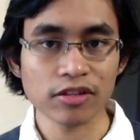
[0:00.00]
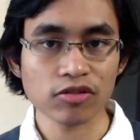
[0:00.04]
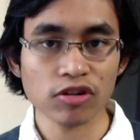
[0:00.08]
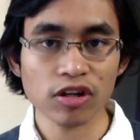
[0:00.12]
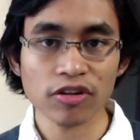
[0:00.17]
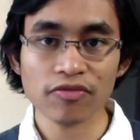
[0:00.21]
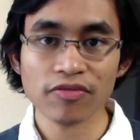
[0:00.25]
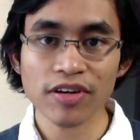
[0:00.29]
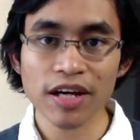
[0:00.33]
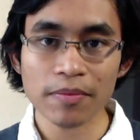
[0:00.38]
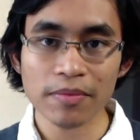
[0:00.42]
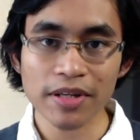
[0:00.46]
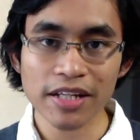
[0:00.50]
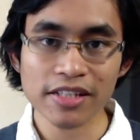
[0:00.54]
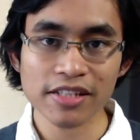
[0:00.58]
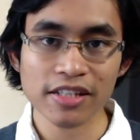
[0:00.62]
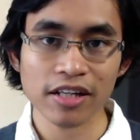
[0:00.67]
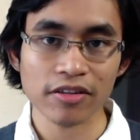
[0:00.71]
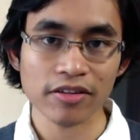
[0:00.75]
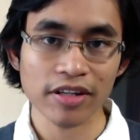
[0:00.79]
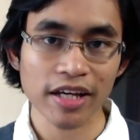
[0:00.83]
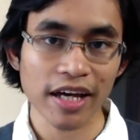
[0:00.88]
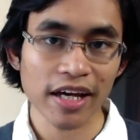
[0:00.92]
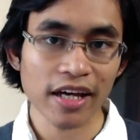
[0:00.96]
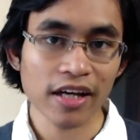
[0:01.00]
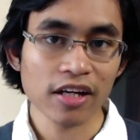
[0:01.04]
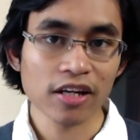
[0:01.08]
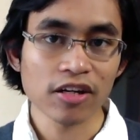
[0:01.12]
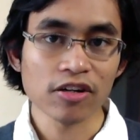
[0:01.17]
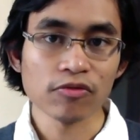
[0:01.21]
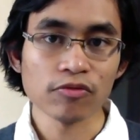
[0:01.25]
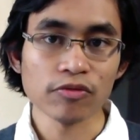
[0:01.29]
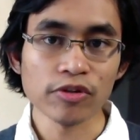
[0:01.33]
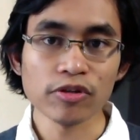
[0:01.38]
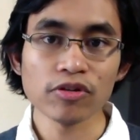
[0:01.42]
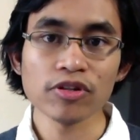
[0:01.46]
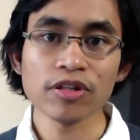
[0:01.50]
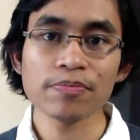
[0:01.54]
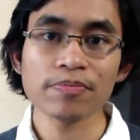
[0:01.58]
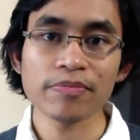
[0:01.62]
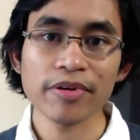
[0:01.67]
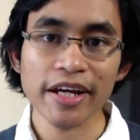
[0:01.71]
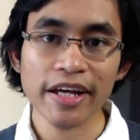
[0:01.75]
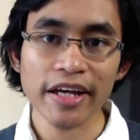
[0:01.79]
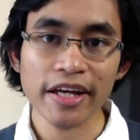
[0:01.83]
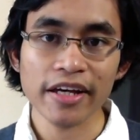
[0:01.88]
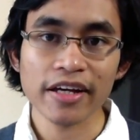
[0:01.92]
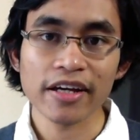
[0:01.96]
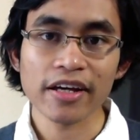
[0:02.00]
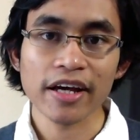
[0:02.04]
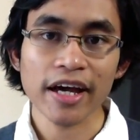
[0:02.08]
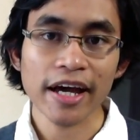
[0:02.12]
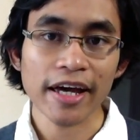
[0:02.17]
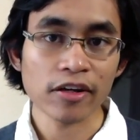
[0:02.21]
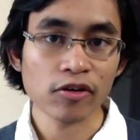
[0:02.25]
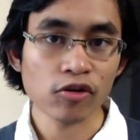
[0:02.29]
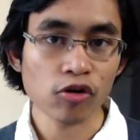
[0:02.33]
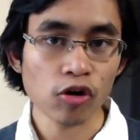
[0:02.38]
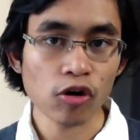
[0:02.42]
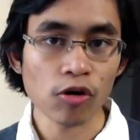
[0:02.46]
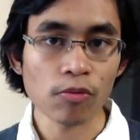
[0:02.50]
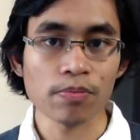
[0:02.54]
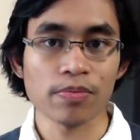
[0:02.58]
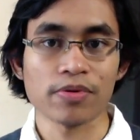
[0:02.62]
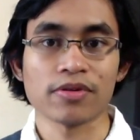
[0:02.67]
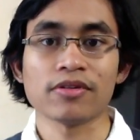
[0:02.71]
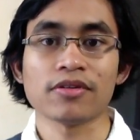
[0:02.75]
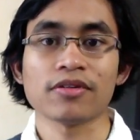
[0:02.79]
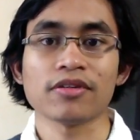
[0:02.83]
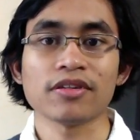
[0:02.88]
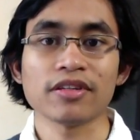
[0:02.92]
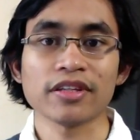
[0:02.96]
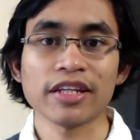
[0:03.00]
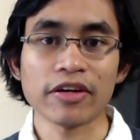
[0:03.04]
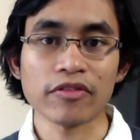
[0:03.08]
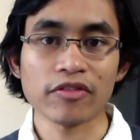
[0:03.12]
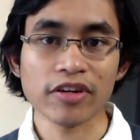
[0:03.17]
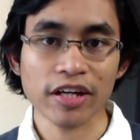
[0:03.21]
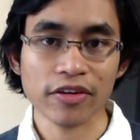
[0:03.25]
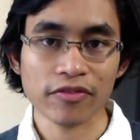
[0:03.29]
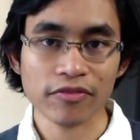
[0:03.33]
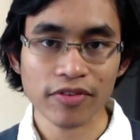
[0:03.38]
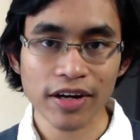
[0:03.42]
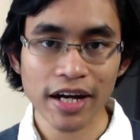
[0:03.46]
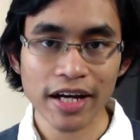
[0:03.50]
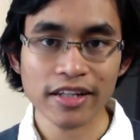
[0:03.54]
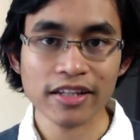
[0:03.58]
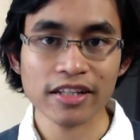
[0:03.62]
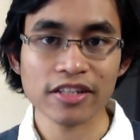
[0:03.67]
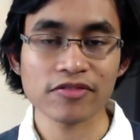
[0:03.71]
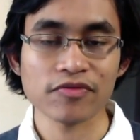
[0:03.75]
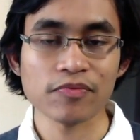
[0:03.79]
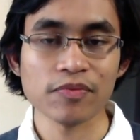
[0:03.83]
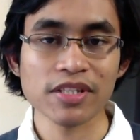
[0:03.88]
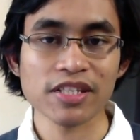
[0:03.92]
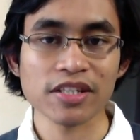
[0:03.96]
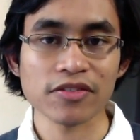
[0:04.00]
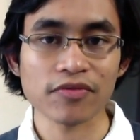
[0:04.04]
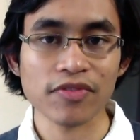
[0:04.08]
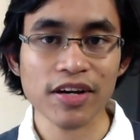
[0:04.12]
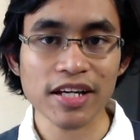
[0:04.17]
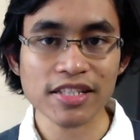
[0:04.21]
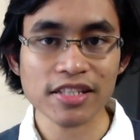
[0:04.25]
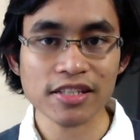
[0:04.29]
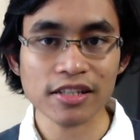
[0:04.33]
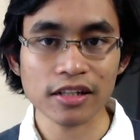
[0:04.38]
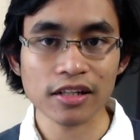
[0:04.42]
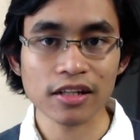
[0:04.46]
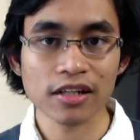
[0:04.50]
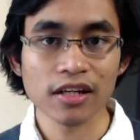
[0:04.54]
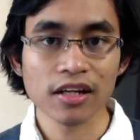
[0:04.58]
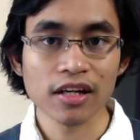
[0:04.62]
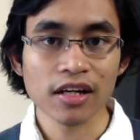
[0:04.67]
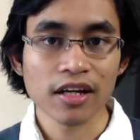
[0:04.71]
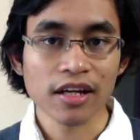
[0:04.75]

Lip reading: To all families out there, we only pray and hope that we can find this missing vessel,